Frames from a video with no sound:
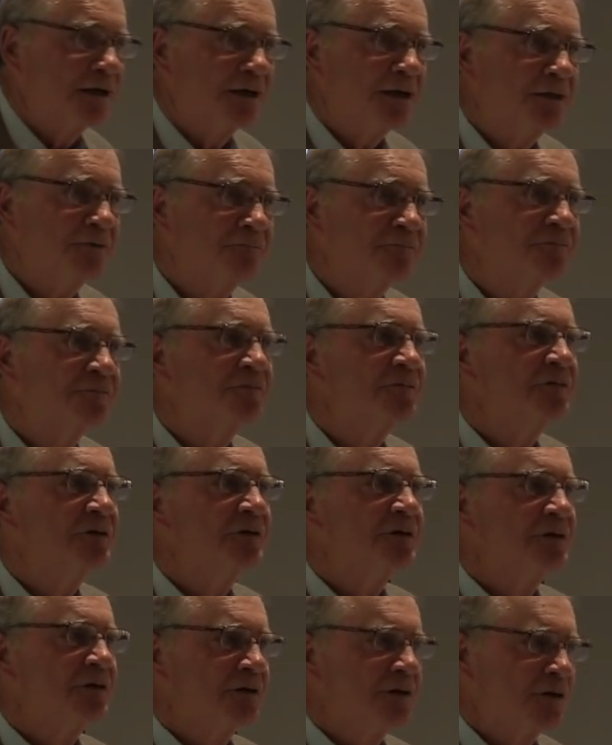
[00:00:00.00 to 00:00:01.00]
If
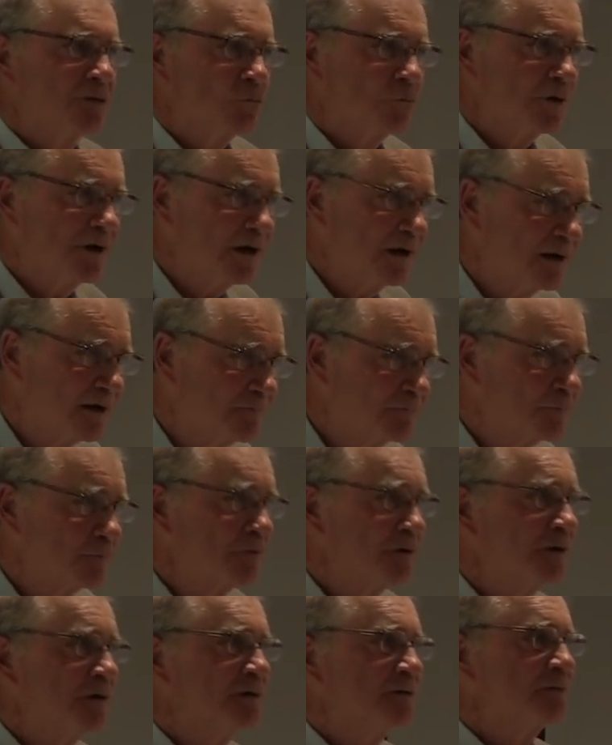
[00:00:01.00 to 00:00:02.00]
we
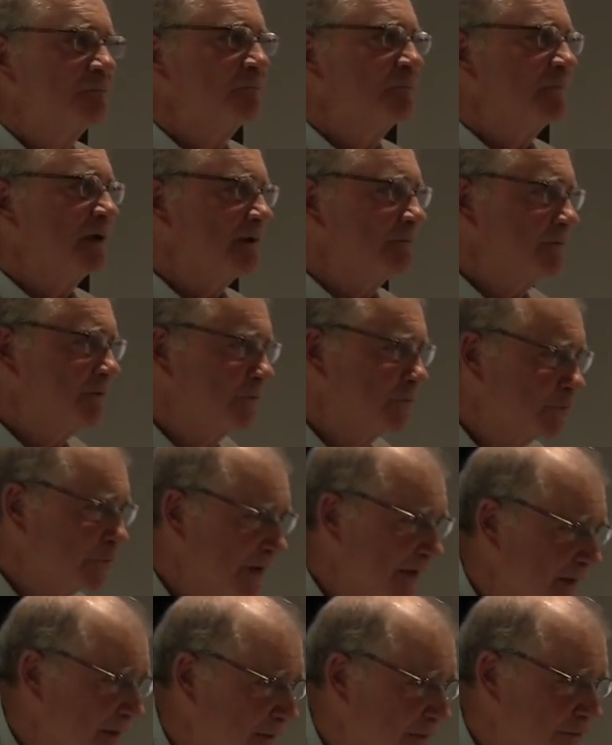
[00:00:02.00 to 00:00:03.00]
ever
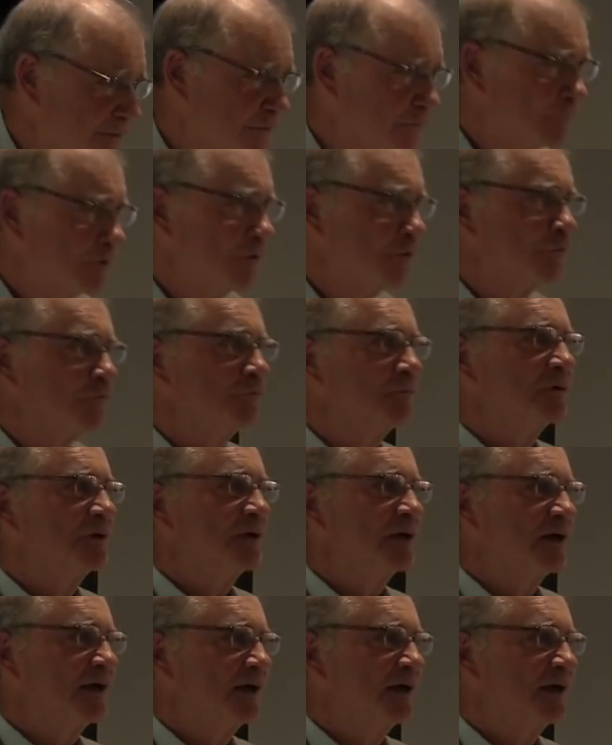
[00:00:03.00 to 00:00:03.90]
create a drone